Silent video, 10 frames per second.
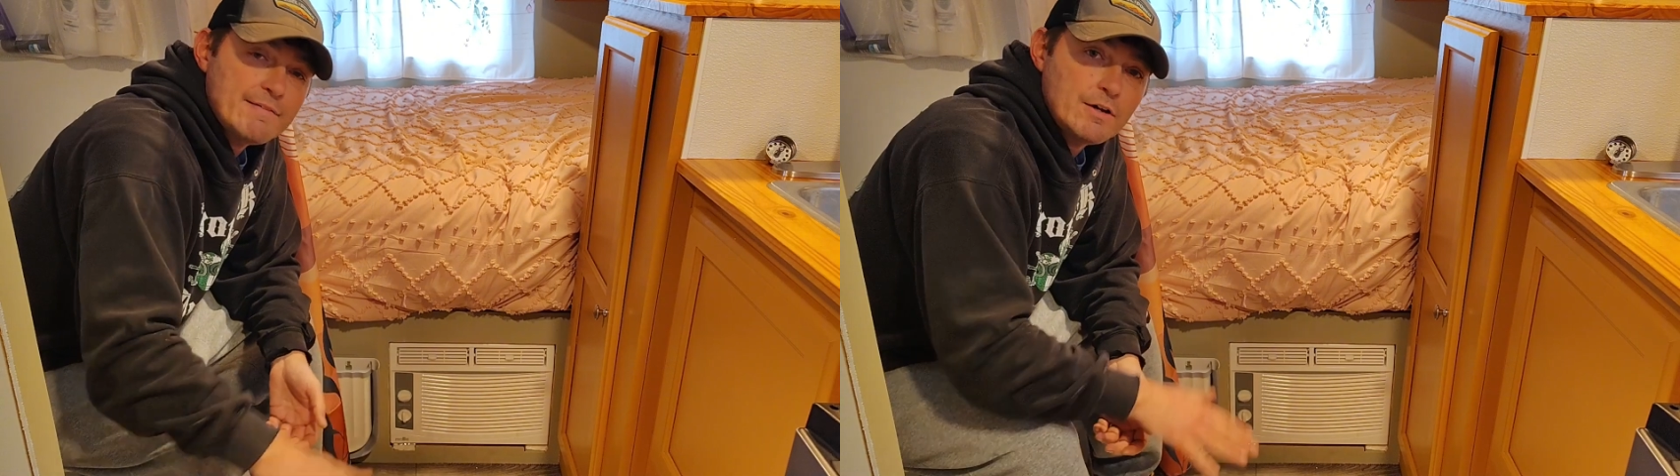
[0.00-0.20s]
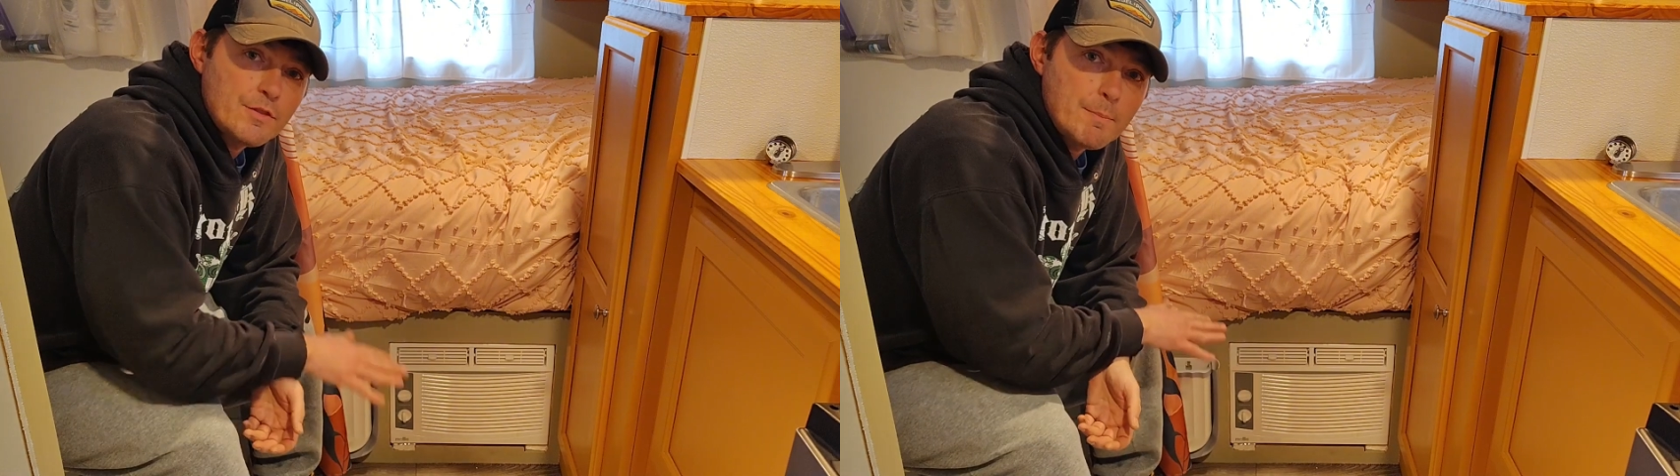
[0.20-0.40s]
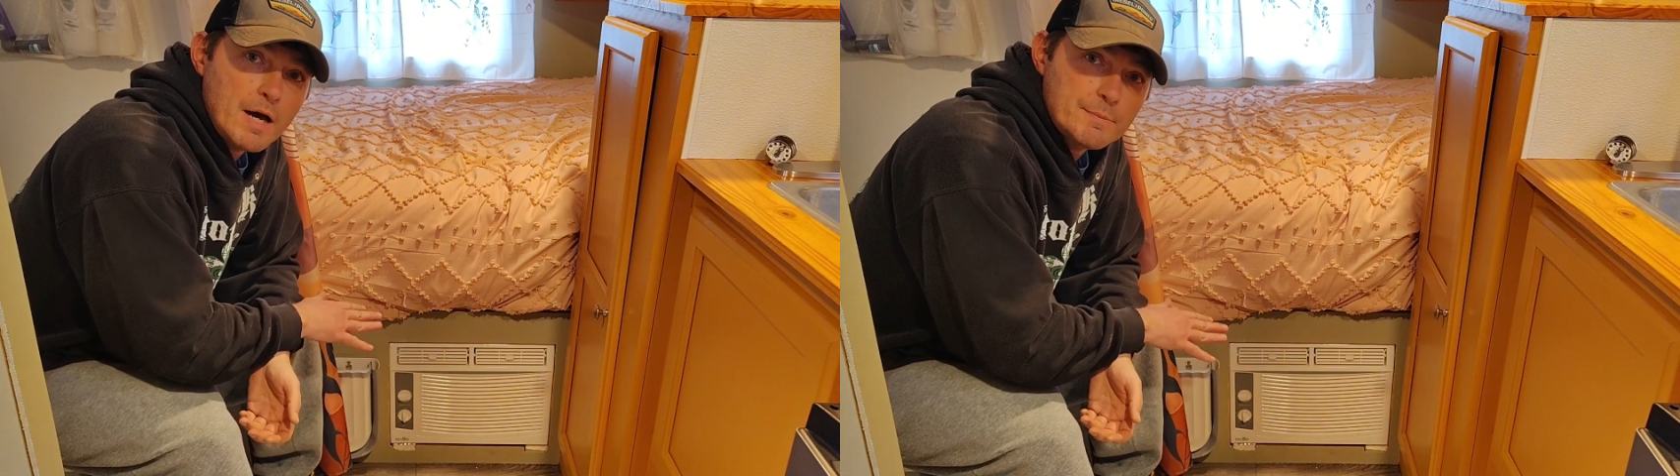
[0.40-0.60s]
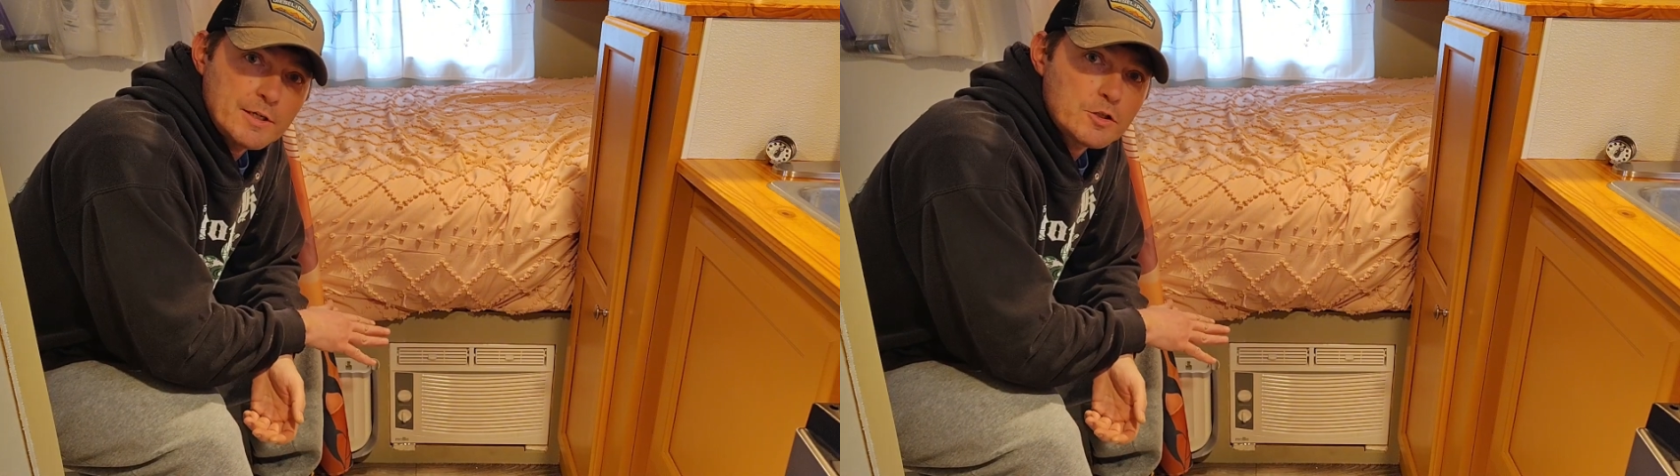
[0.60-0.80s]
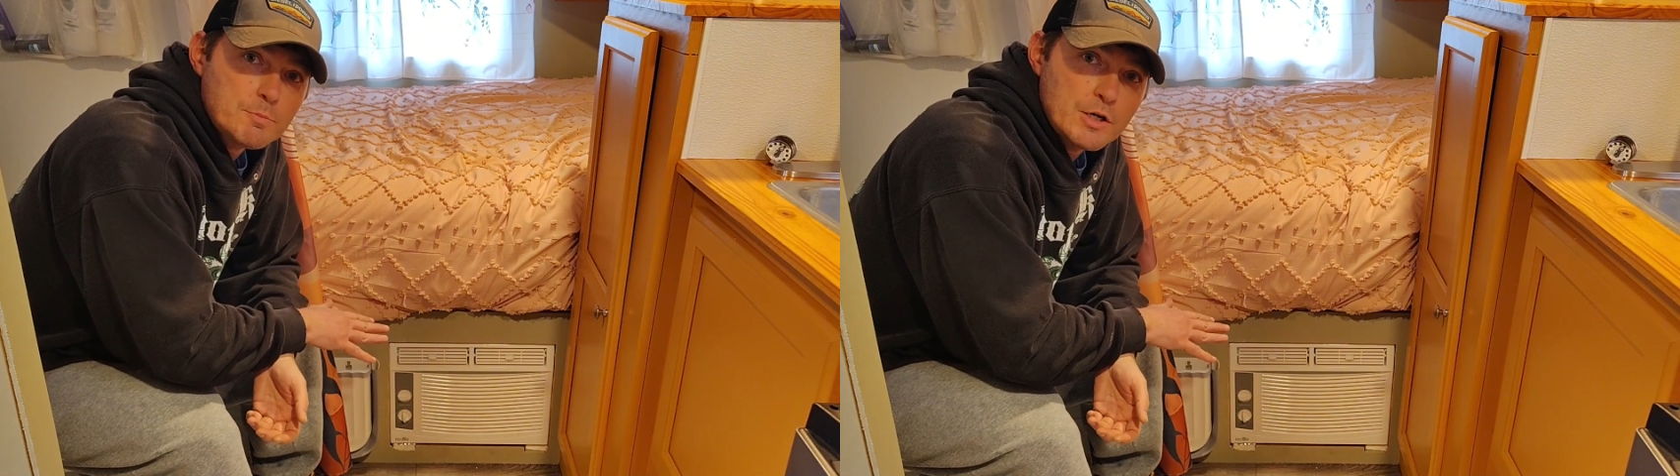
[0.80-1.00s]
out on the bottom
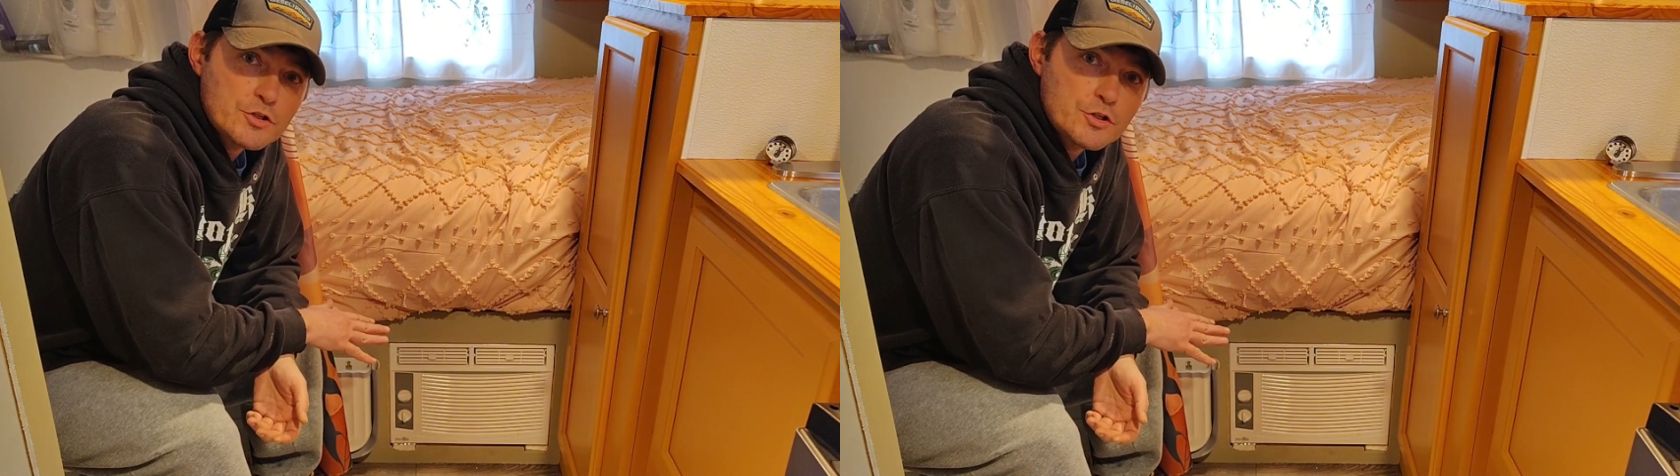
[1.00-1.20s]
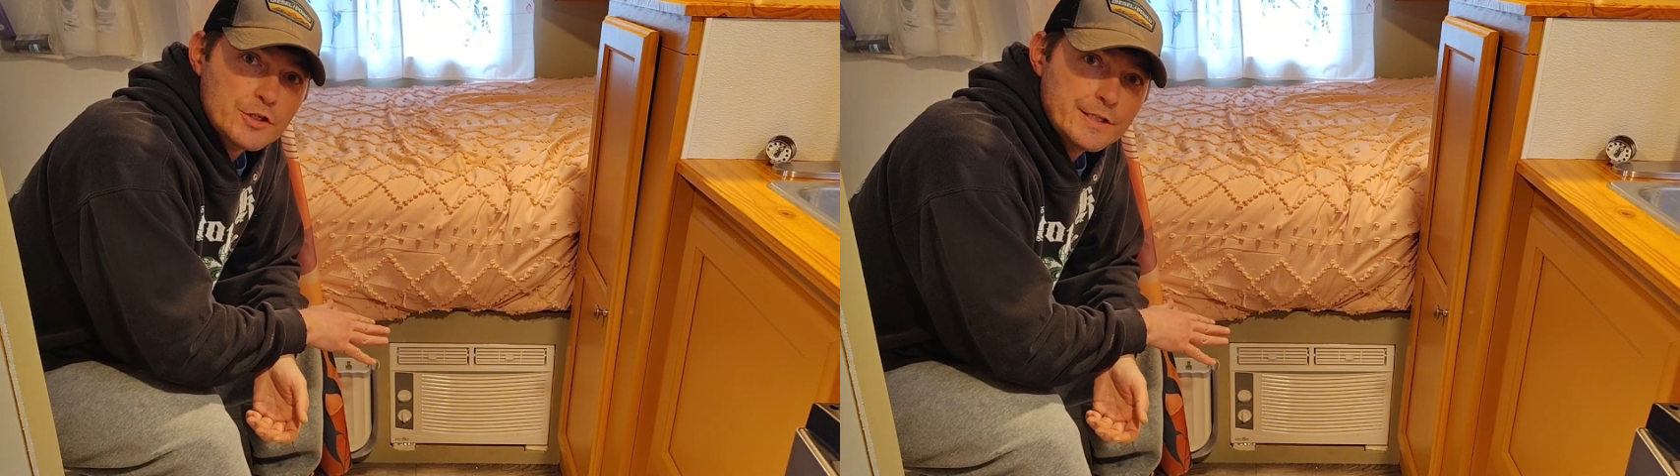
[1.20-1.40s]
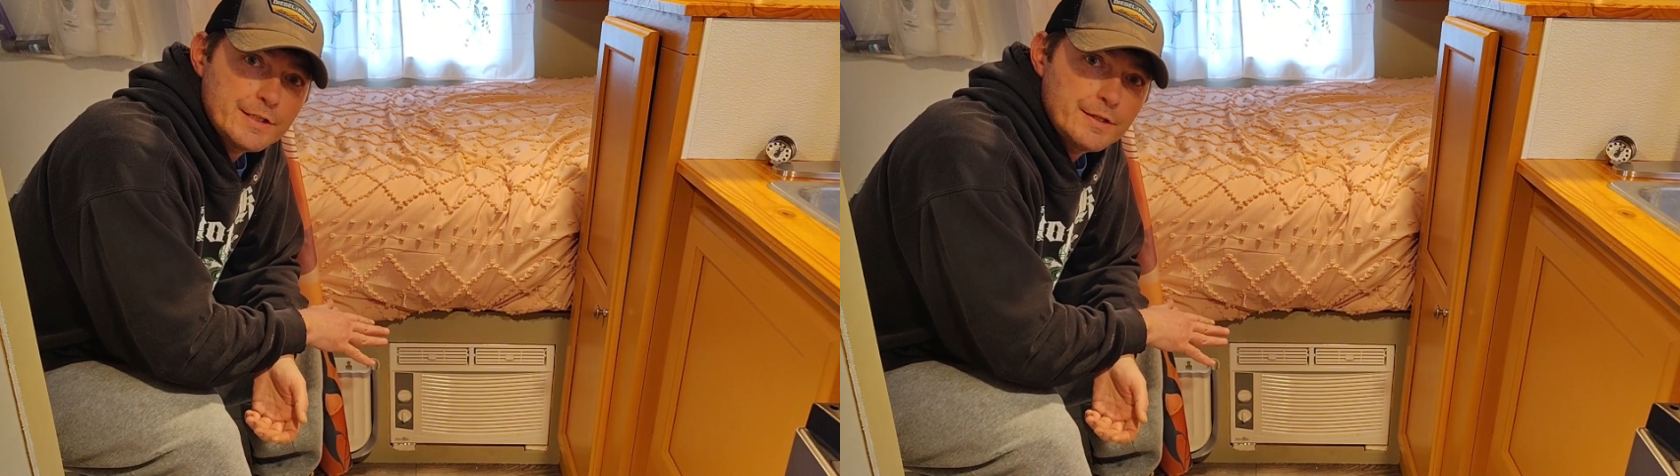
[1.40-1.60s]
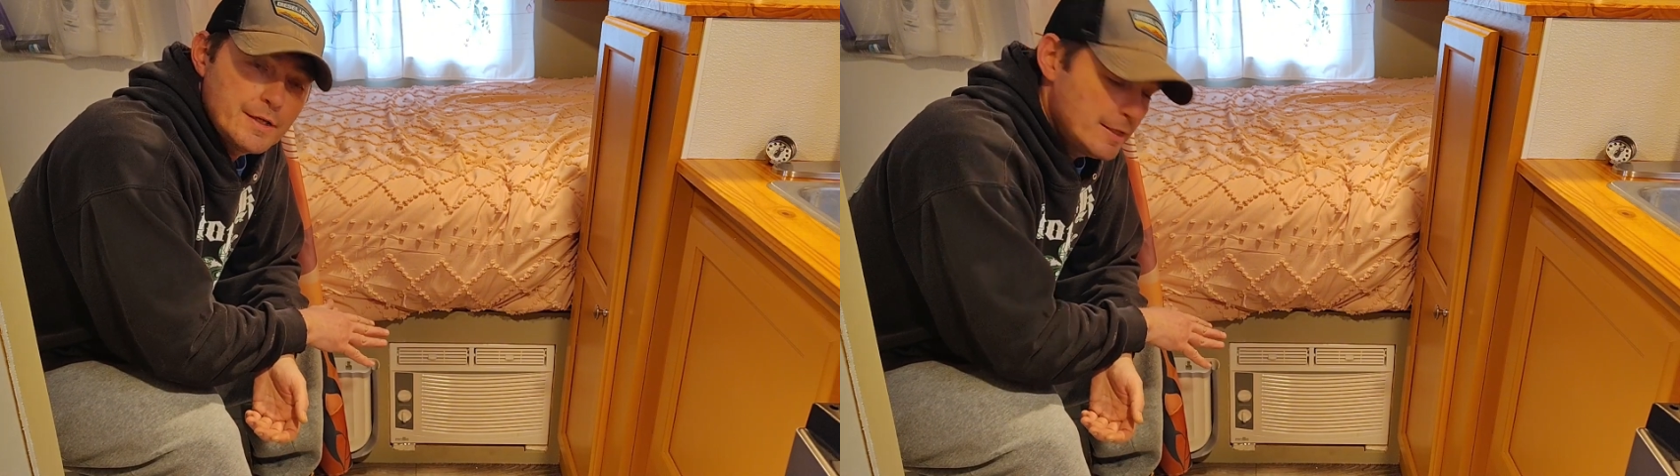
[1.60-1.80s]
here is pressure treated,